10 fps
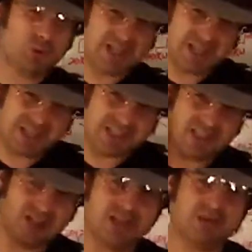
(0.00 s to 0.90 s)
really got
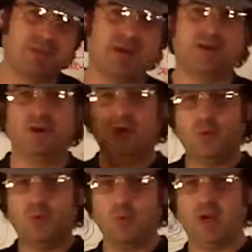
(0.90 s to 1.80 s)
to talk about
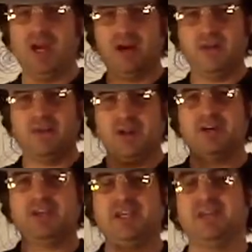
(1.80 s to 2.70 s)
where
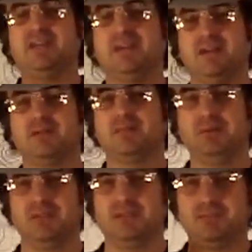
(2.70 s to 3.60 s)
they're getting their
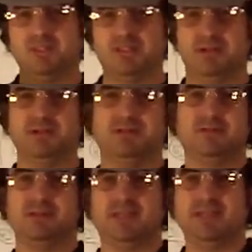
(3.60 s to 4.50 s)
building
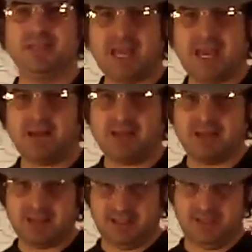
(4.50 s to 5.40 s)
materials, and that
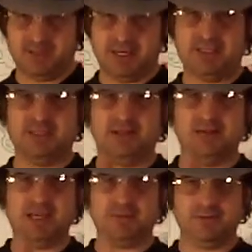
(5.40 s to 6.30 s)
right
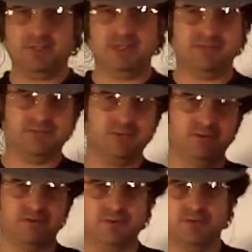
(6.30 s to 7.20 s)
there, that's
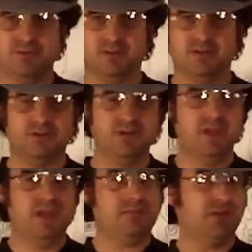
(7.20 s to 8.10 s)
for a future thing. So
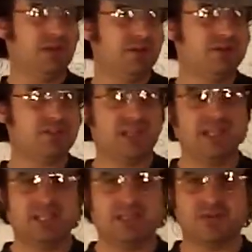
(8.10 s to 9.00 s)
if we
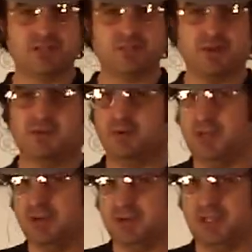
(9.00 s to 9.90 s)
understand electrons better, if
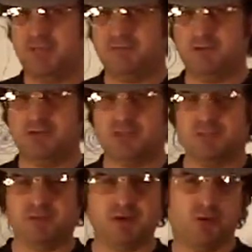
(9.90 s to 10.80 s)
we understand
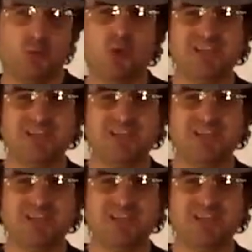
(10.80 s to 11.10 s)
photons better, and